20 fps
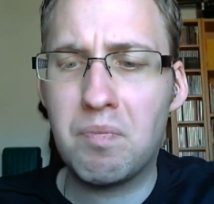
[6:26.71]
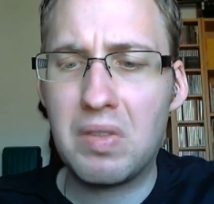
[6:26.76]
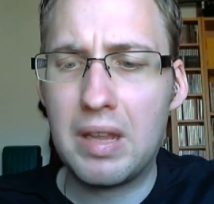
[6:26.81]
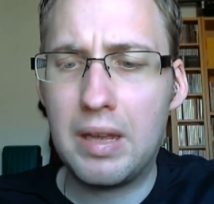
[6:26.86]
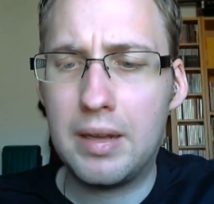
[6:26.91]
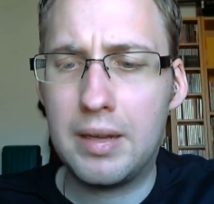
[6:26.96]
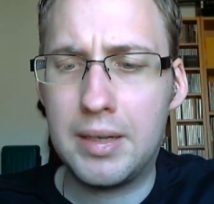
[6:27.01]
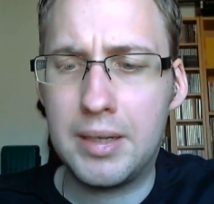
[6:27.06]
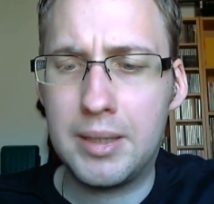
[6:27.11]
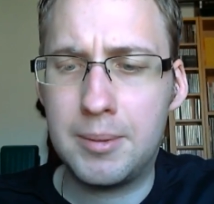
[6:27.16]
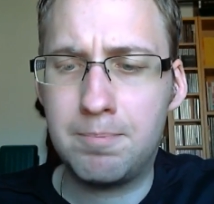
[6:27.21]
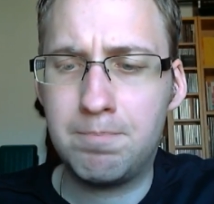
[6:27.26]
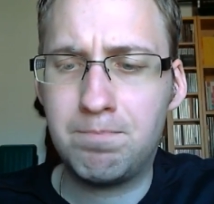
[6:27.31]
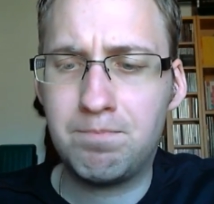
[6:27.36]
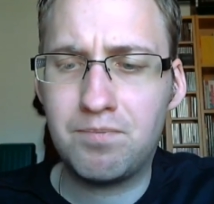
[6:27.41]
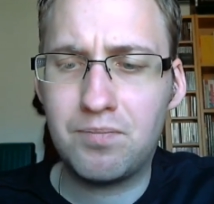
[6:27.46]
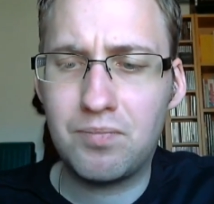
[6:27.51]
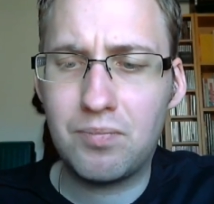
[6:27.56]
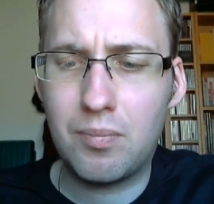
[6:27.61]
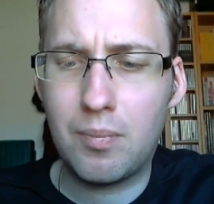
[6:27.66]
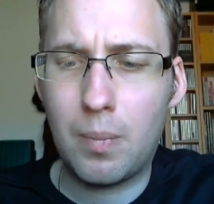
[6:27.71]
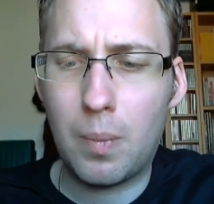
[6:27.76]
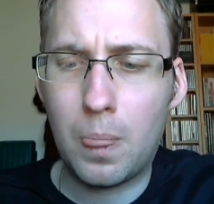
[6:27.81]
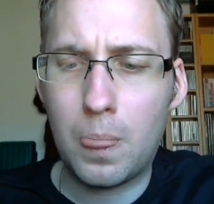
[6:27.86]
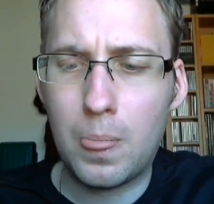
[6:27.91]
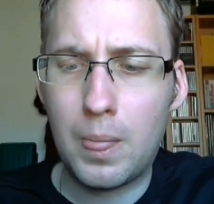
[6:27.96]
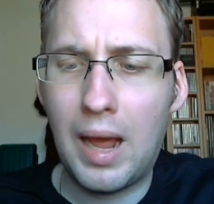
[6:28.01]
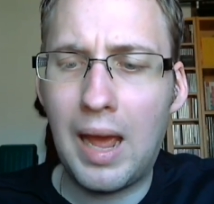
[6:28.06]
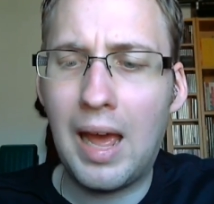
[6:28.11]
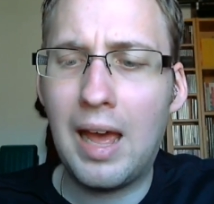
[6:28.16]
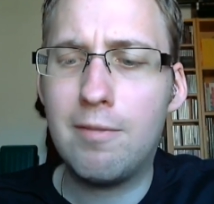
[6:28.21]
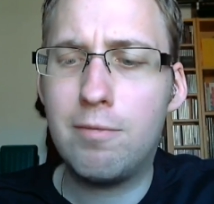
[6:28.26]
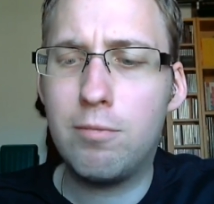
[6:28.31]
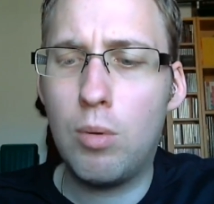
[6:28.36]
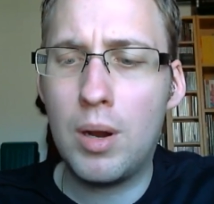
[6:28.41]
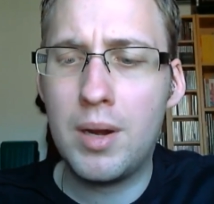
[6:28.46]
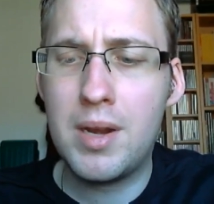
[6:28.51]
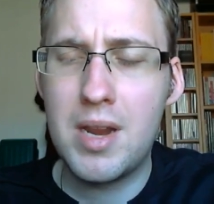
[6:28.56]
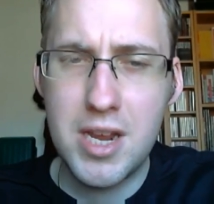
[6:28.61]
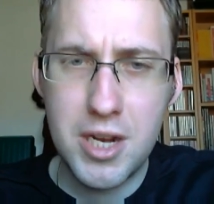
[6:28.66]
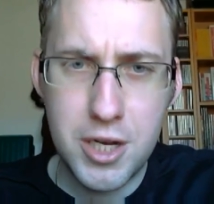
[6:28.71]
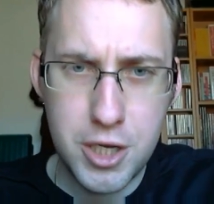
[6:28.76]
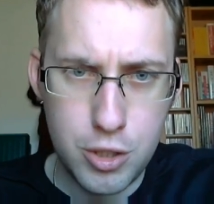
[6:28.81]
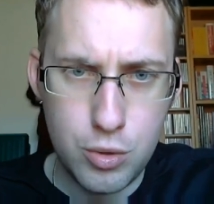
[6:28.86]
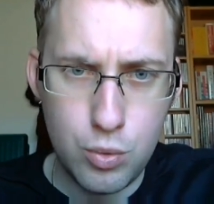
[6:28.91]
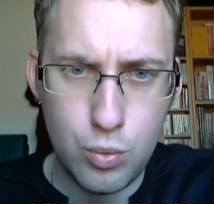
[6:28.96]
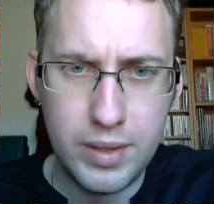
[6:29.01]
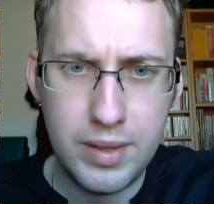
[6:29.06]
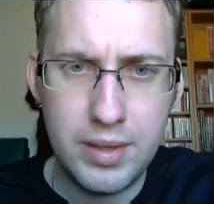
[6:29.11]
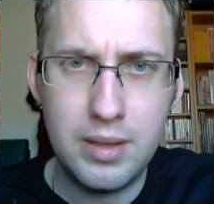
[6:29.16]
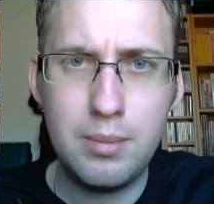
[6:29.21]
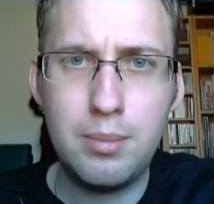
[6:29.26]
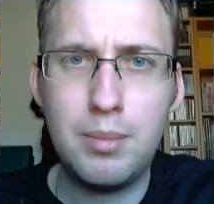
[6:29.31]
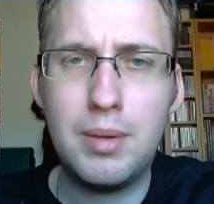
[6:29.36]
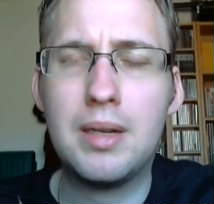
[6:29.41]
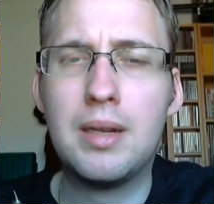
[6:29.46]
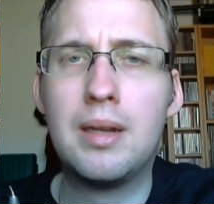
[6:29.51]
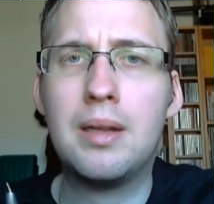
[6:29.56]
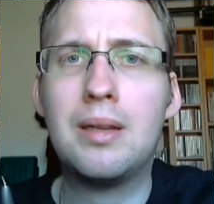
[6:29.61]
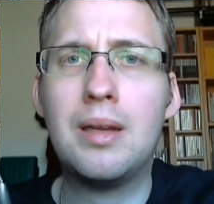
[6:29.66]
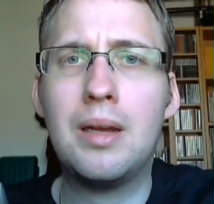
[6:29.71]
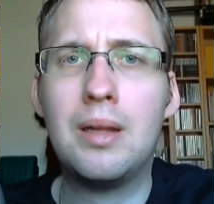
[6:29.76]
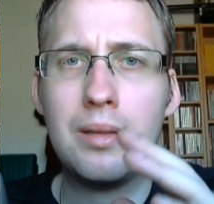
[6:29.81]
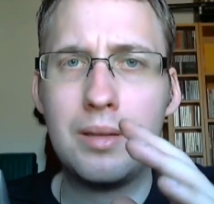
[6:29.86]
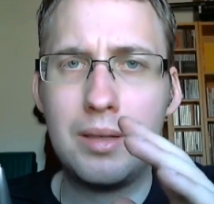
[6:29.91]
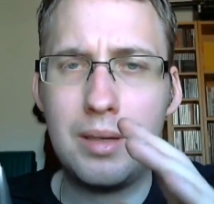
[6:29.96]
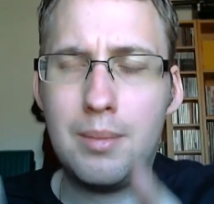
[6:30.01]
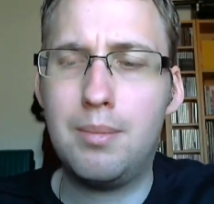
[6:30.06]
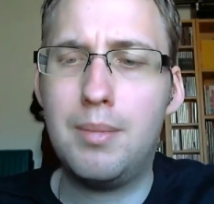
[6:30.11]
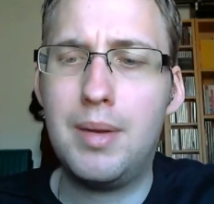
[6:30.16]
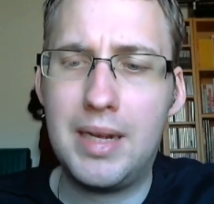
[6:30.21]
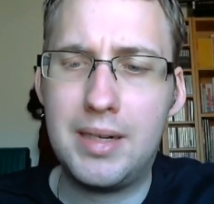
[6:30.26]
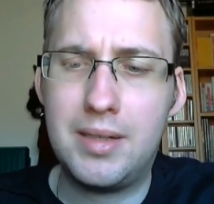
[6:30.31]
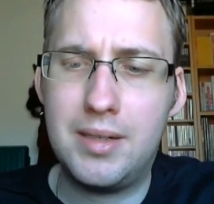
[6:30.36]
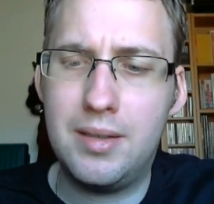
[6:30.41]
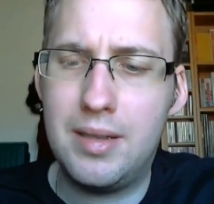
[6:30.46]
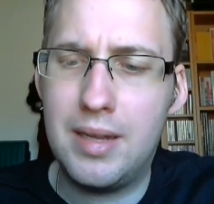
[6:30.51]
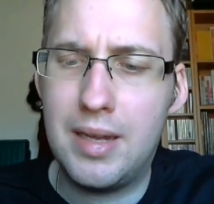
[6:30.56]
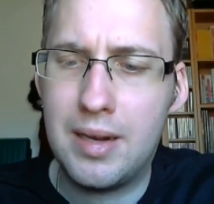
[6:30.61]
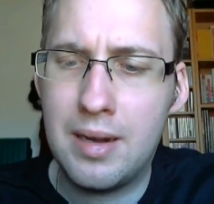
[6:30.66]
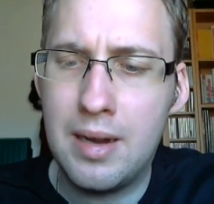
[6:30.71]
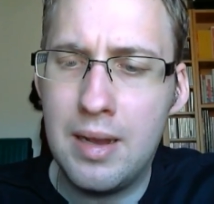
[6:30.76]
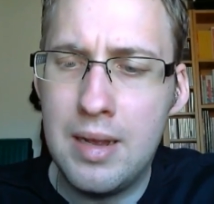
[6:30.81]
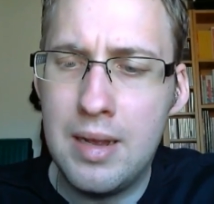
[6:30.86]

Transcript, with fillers: Um, I have one issue with it, but I'll I'll come back to that.